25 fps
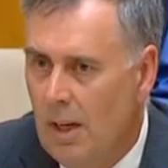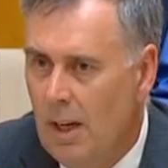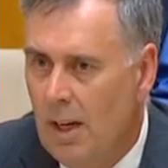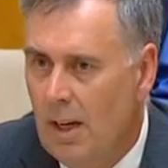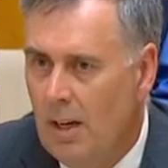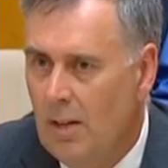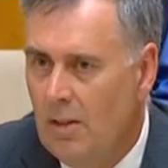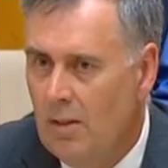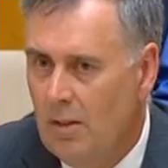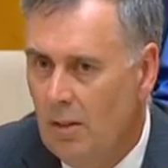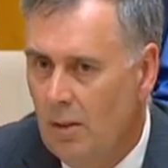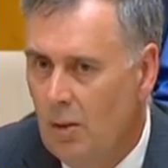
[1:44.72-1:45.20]

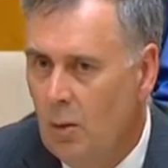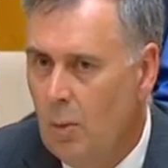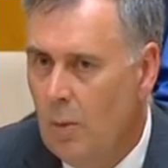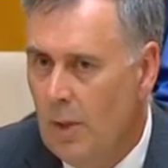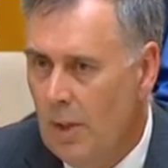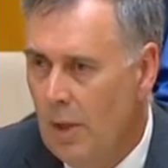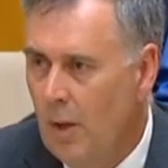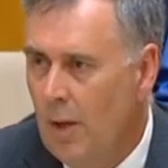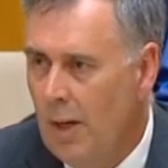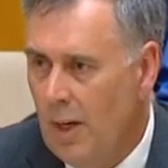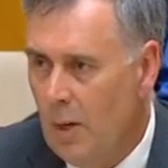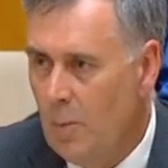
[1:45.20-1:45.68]
it is a little
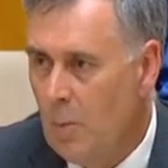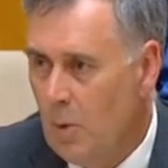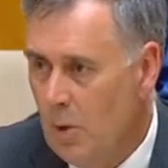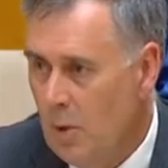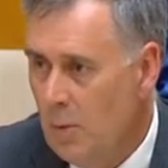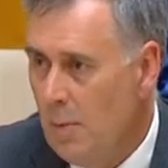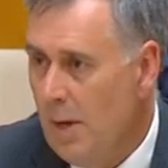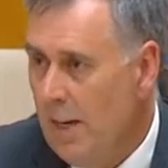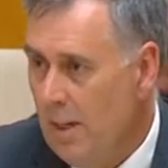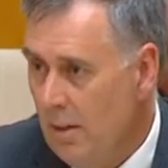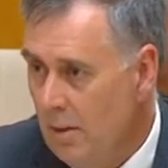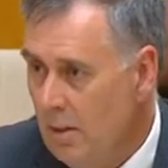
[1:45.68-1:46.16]
bit like a
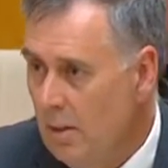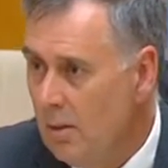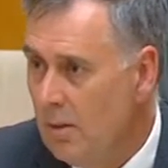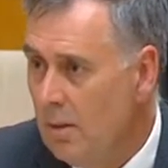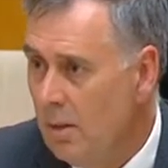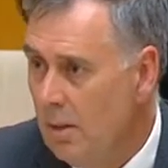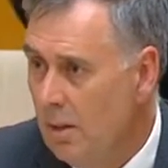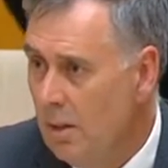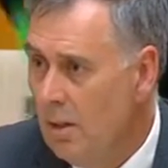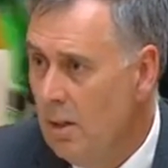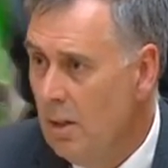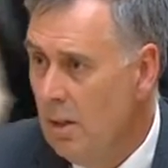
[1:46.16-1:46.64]

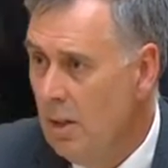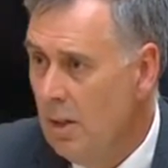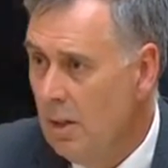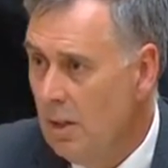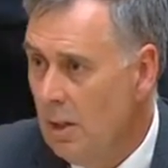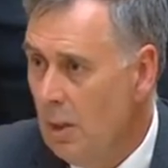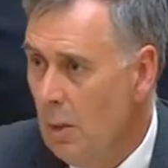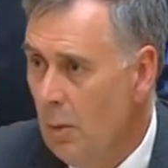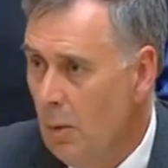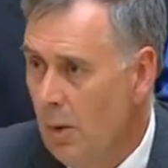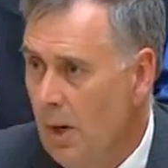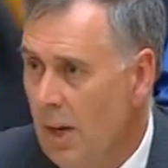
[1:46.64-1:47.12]
prospectus
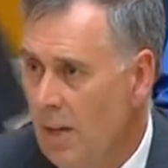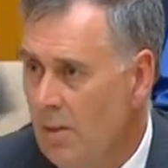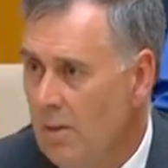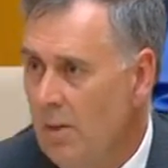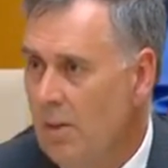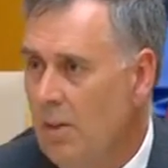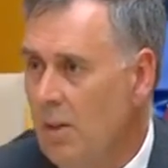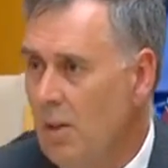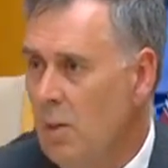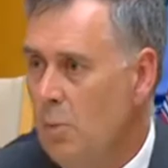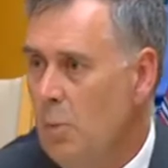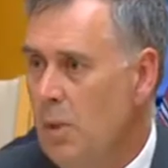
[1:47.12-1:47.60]
that we're
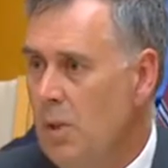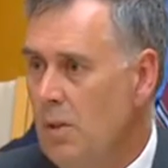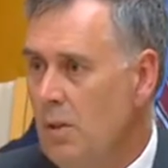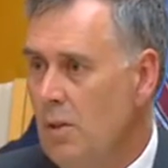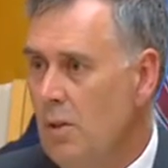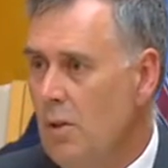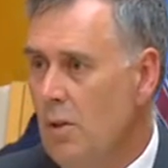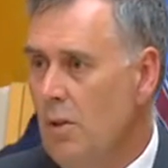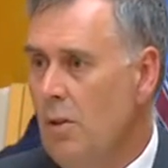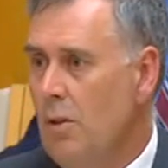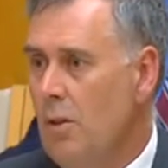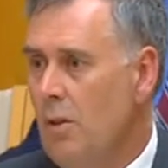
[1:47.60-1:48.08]
asking these
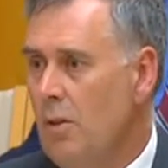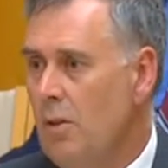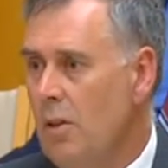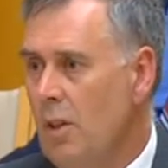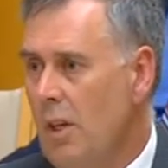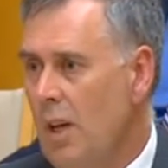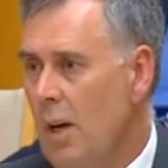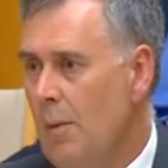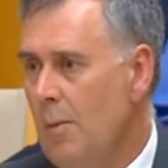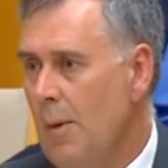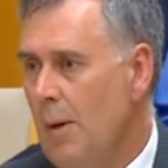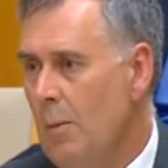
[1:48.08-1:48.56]
business units to
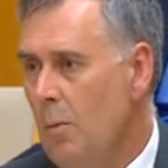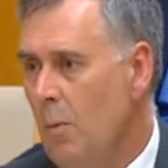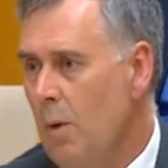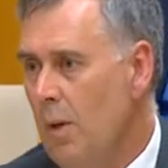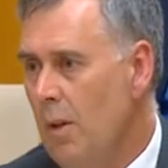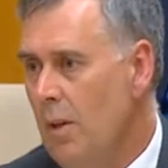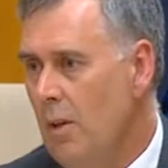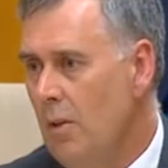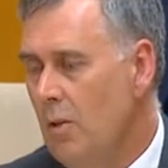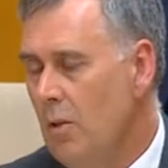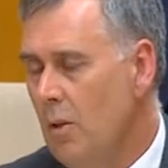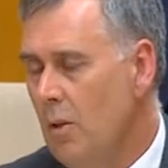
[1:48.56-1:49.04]
come up with in